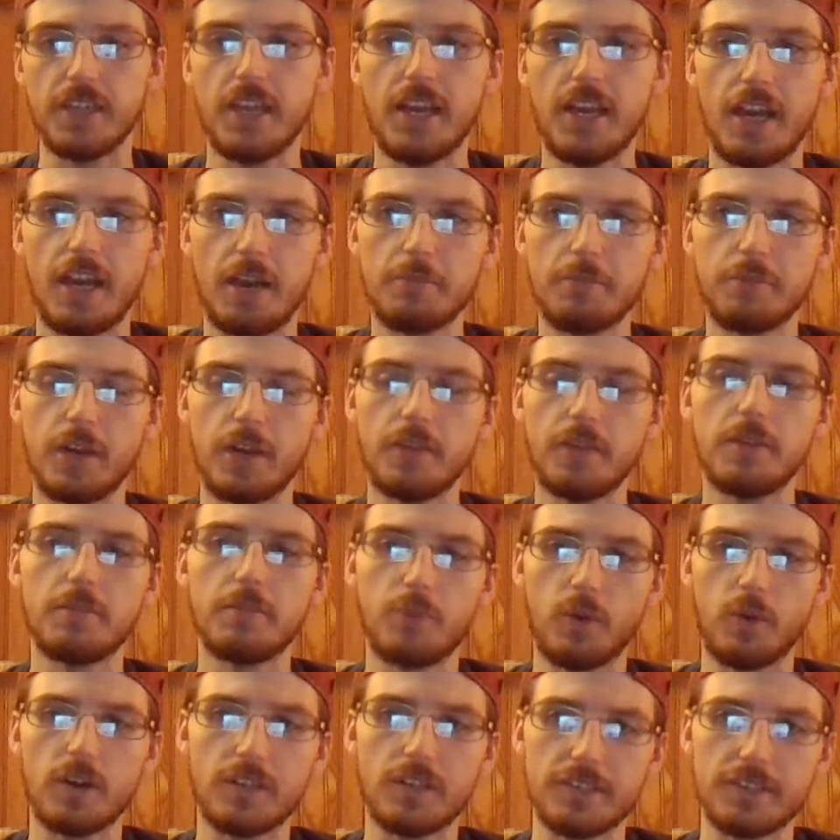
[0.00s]
I'm probably
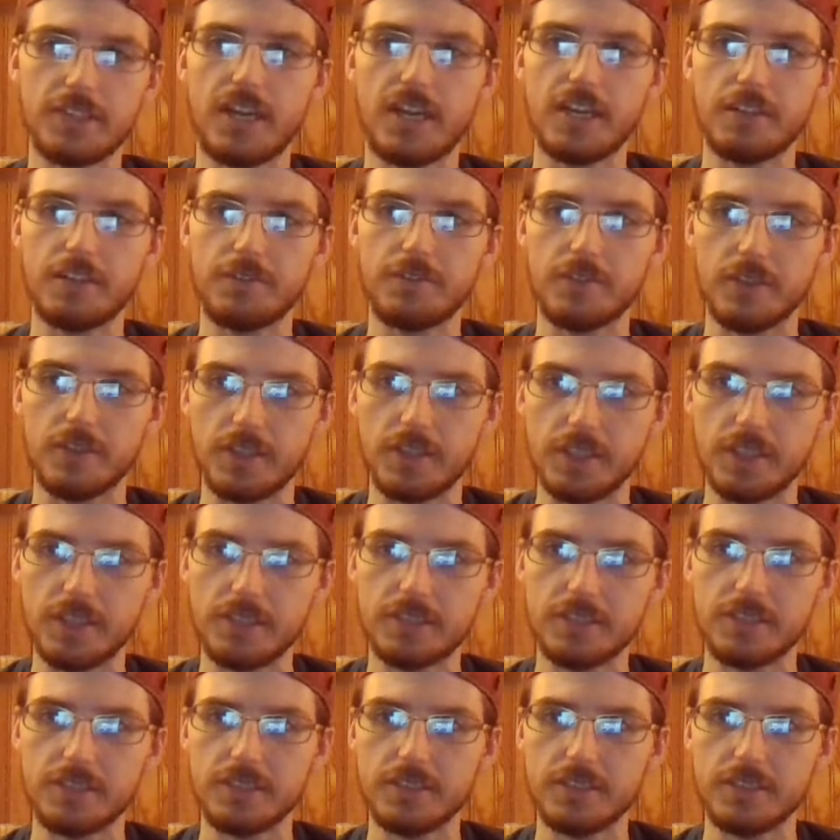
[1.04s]
more excited for this.